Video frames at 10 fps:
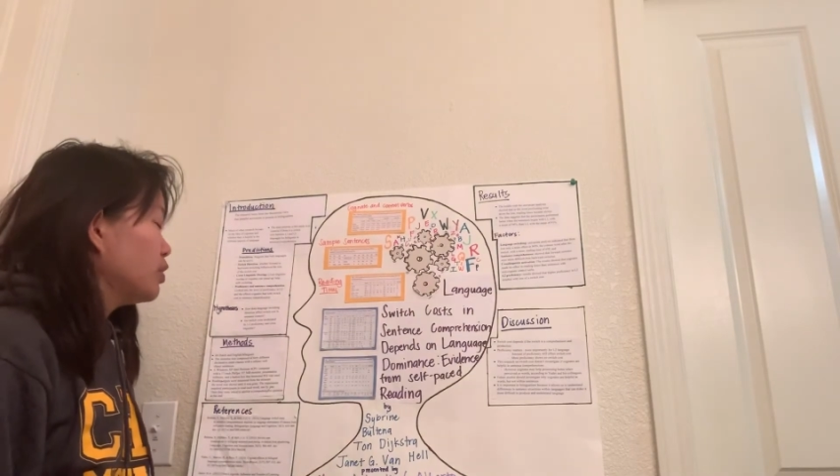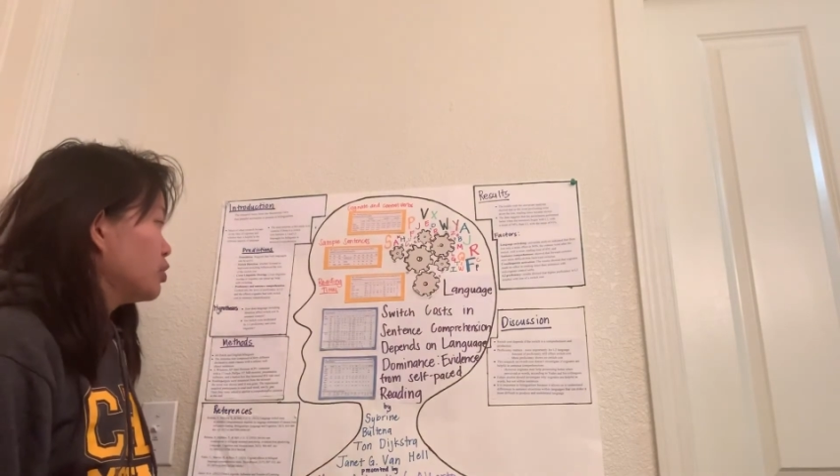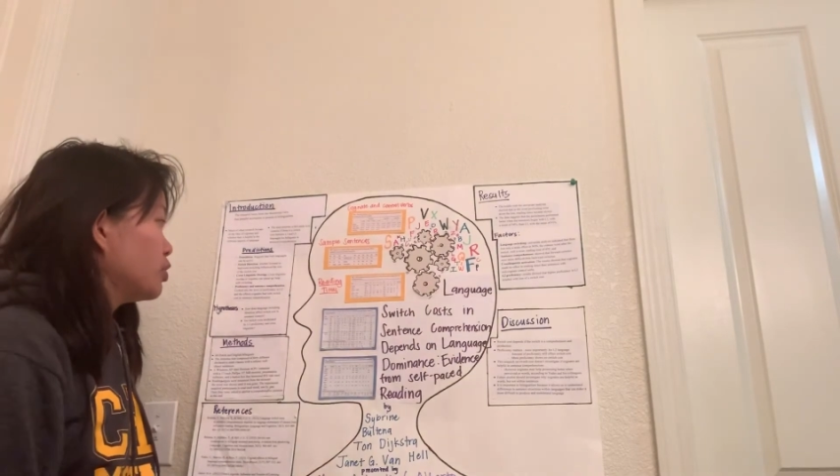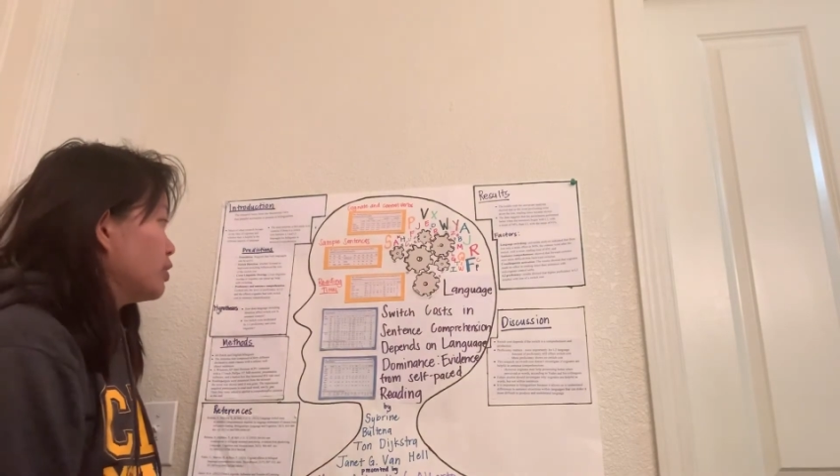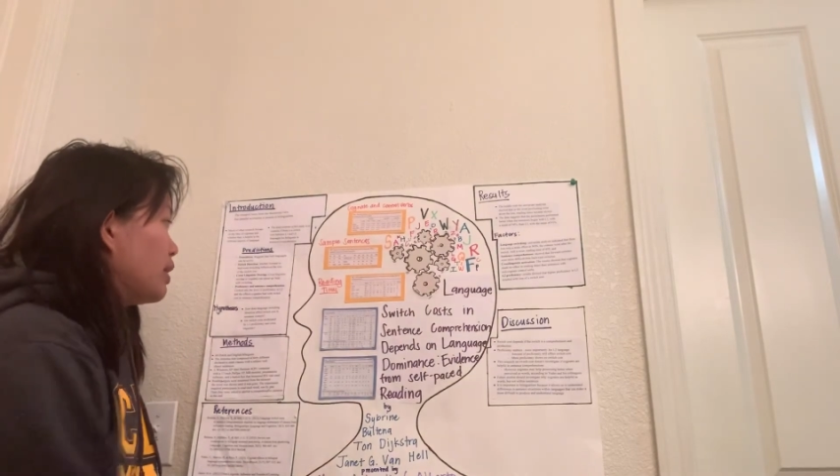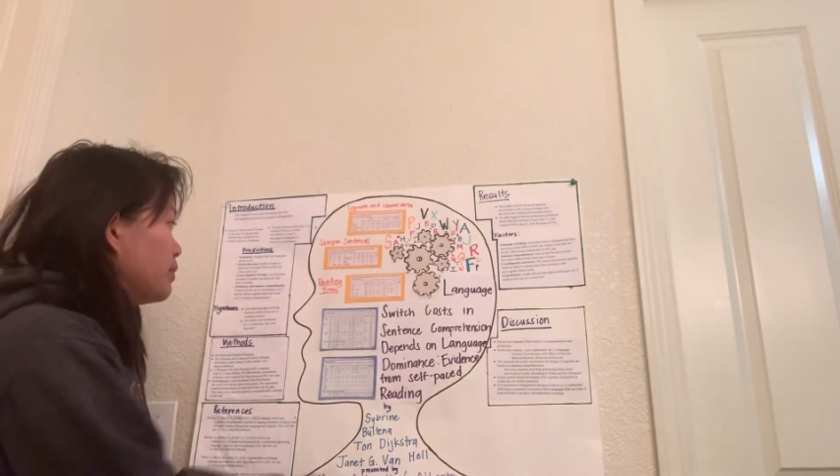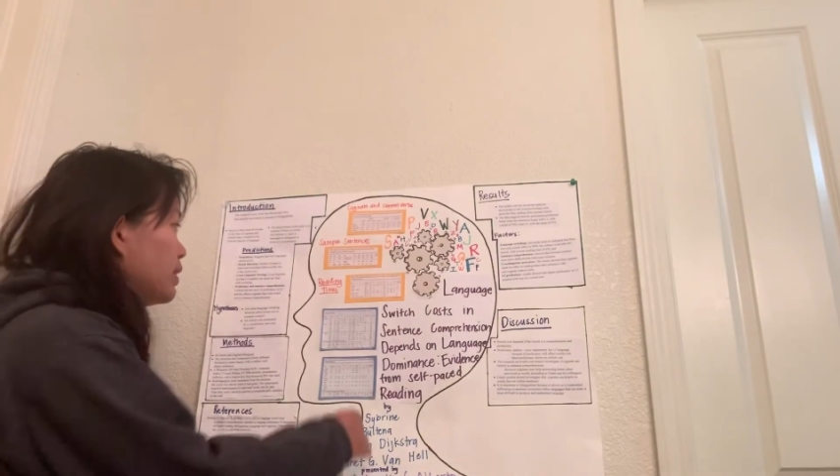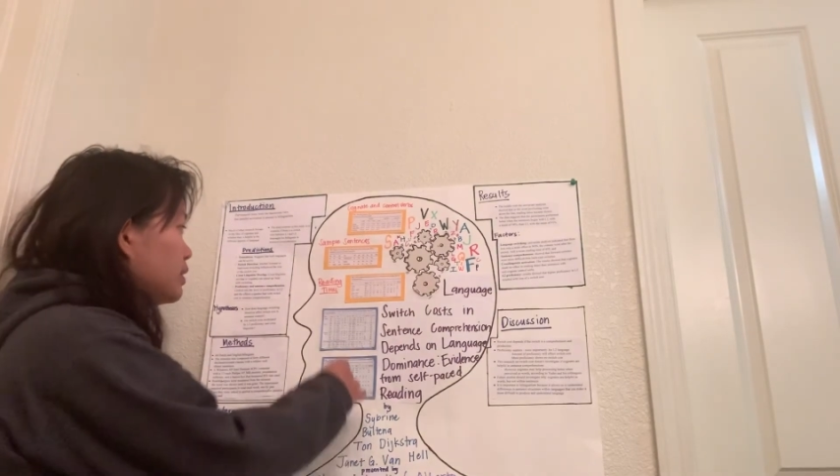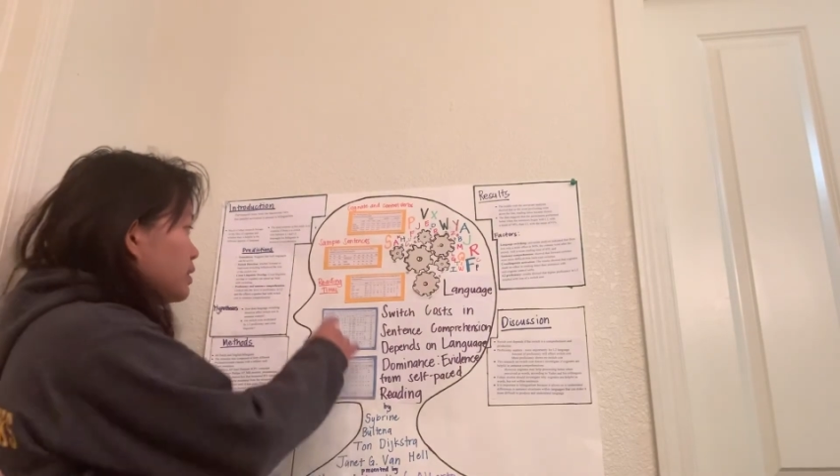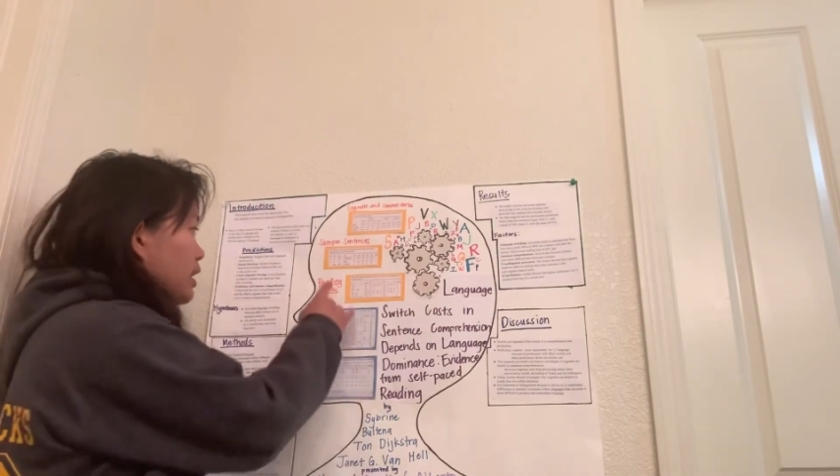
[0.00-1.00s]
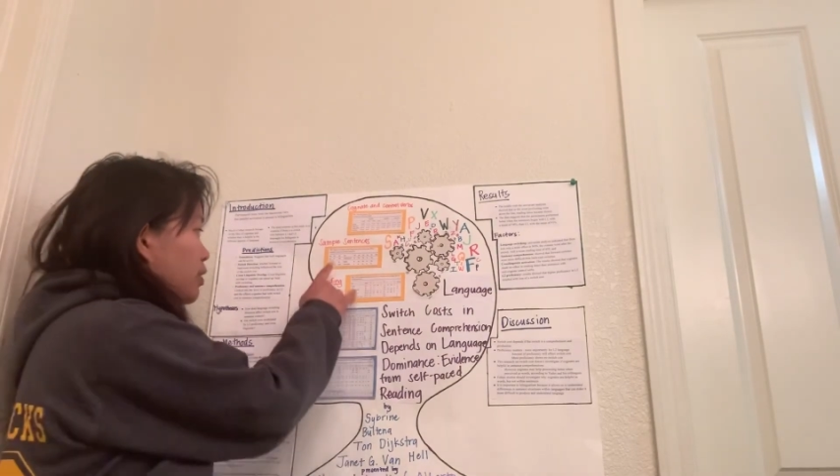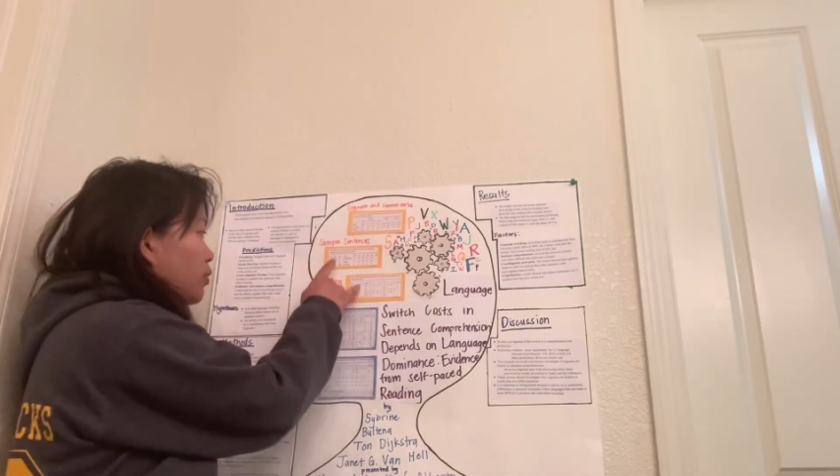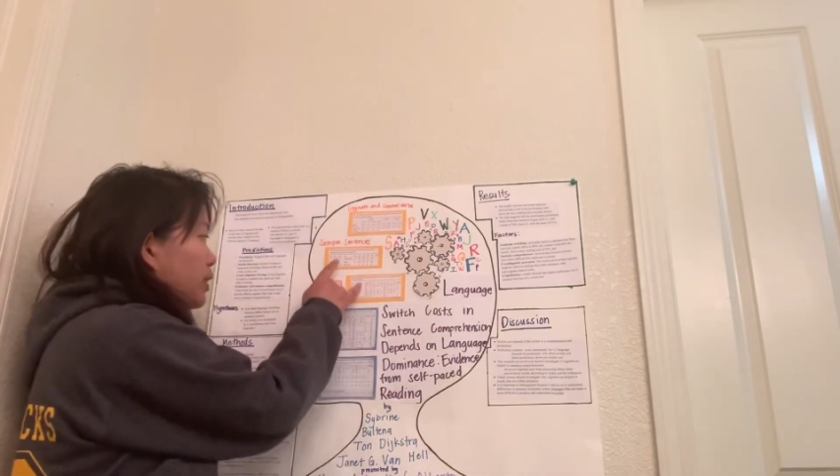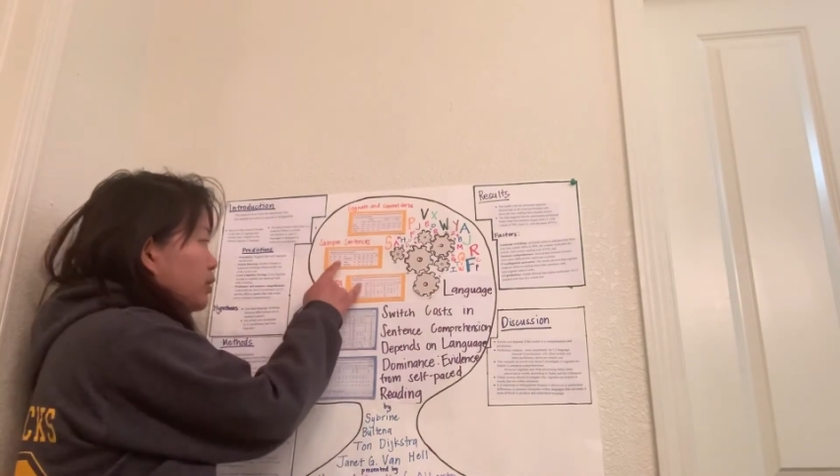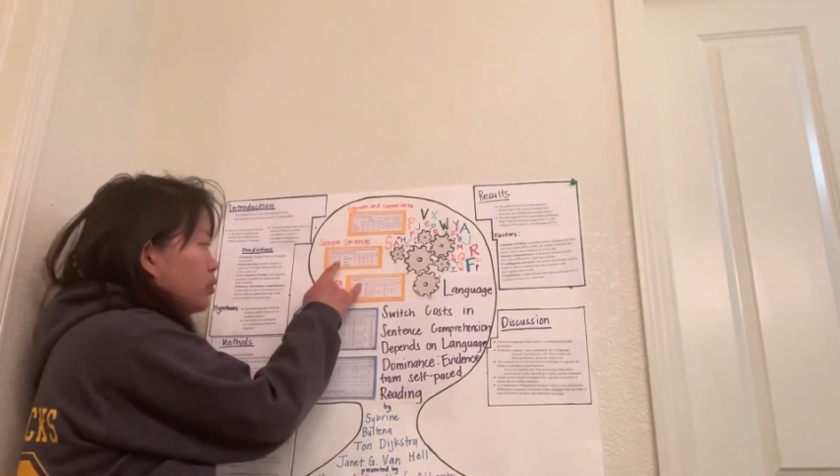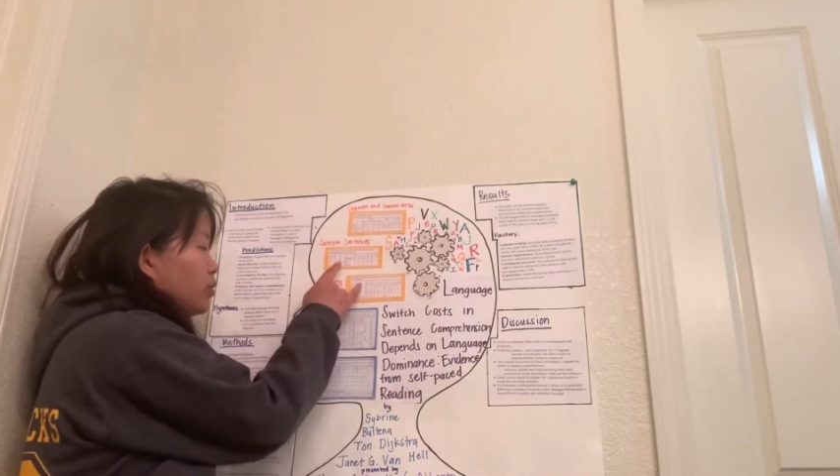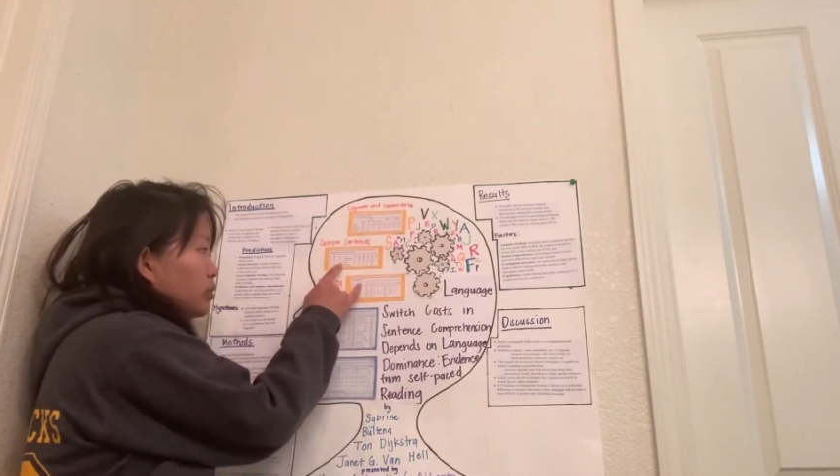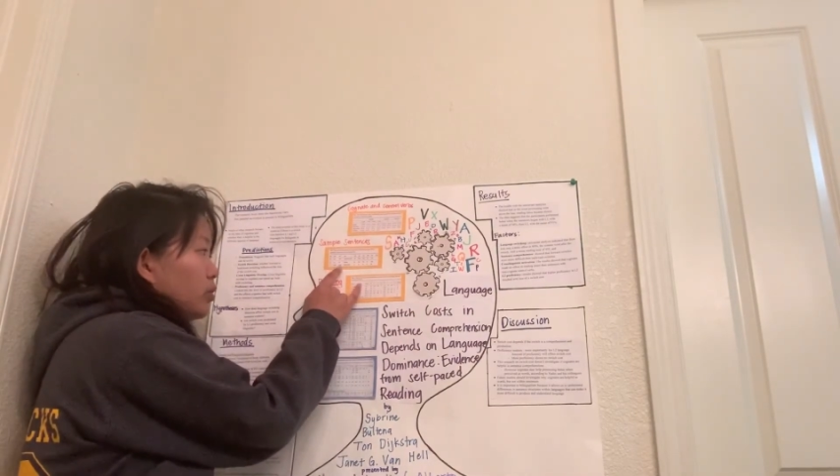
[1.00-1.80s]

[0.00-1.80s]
So that meant that when